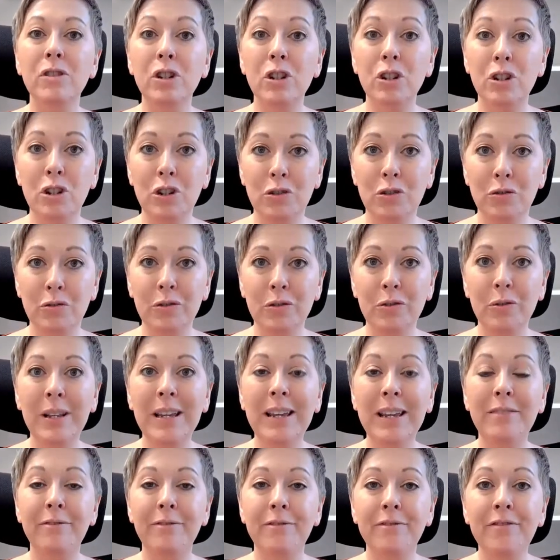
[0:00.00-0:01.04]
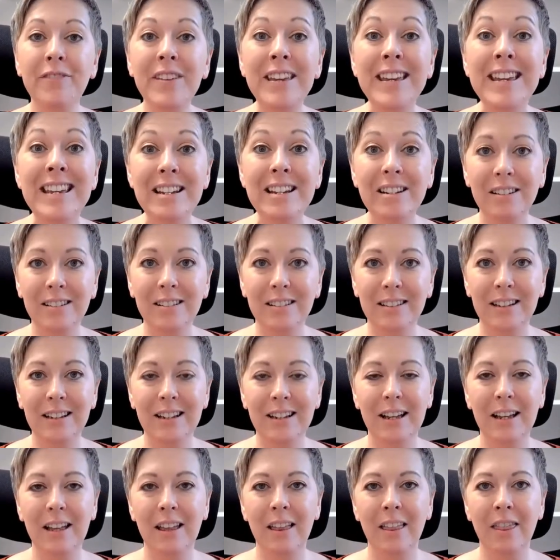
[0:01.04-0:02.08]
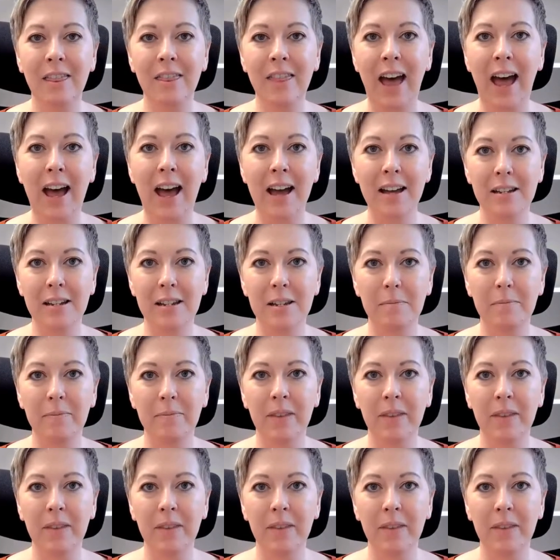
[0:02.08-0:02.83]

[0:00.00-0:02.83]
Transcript: to truly feel that.